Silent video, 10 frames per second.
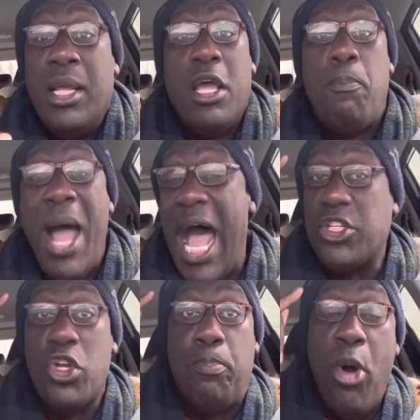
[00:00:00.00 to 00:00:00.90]
the
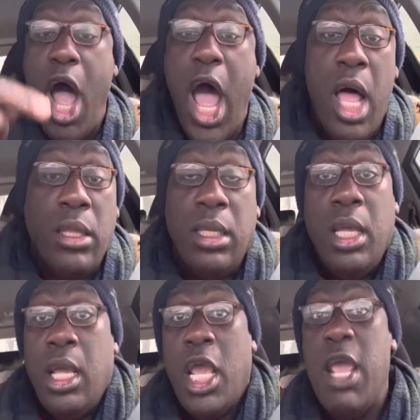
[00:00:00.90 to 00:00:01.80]
Apostle Paul,
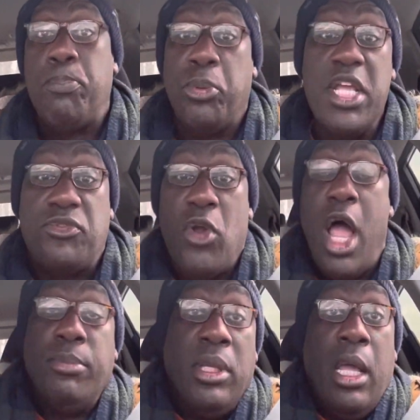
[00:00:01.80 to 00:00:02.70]
he preached
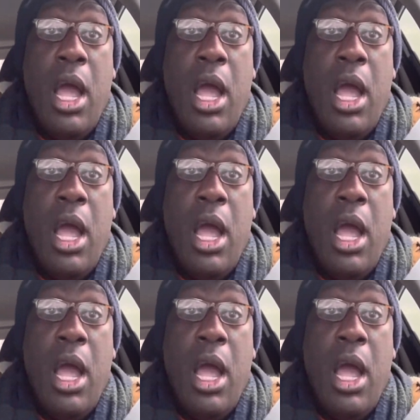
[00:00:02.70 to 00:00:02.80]
from